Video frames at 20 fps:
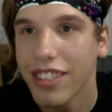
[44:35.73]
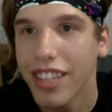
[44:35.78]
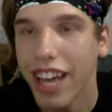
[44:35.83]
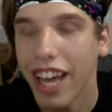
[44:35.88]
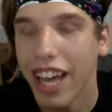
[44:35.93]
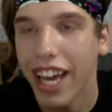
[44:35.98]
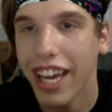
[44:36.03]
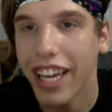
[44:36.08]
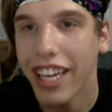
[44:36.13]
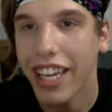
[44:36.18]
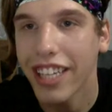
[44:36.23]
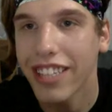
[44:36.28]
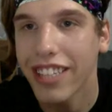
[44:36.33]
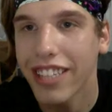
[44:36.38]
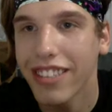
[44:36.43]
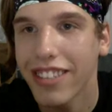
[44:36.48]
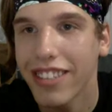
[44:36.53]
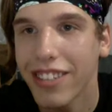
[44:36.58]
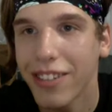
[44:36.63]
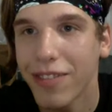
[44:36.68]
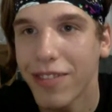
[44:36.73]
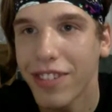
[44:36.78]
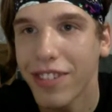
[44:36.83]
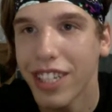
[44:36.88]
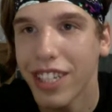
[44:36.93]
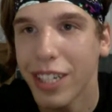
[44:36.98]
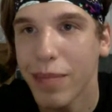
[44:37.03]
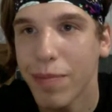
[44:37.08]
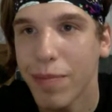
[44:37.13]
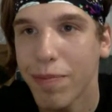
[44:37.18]
I don't
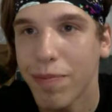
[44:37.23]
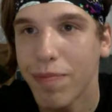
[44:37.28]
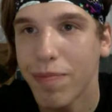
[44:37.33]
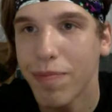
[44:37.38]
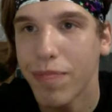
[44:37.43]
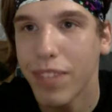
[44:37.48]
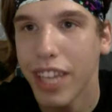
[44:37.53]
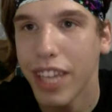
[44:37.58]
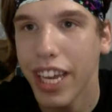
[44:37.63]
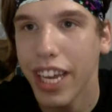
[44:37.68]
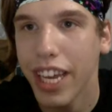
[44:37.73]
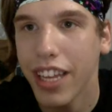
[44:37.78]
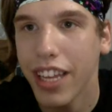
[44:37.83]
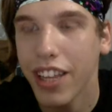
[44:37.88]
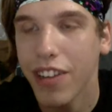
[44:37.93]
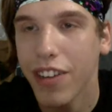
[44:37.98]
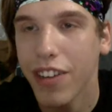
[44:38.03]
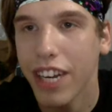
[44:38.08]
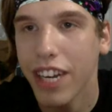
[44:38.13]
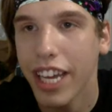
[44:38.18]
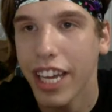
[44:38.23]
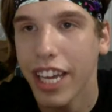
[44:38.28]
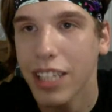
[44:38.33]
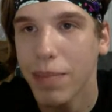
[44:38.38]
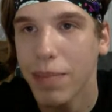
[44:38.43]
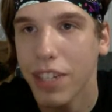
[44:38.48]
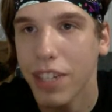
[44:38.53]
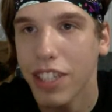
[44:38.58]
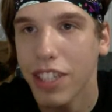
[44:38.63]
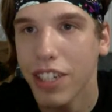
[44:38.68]
really play the
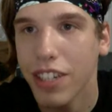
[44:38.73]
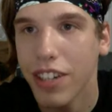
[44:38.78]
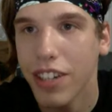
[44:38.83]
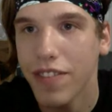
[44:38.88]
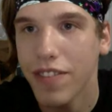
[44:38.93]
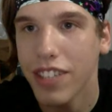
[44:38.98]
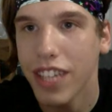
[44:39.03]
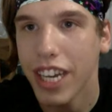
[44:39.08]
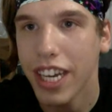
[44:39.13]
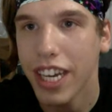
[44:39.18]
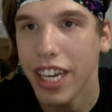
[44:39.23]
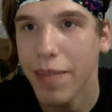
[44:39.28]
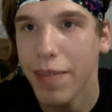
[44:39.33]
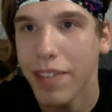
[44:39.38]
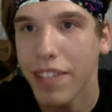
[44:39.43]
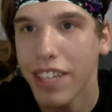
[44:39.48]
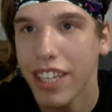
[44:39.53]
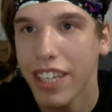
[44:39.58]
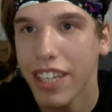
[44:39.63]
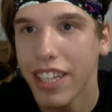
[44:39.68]
3DS much. I don't have time.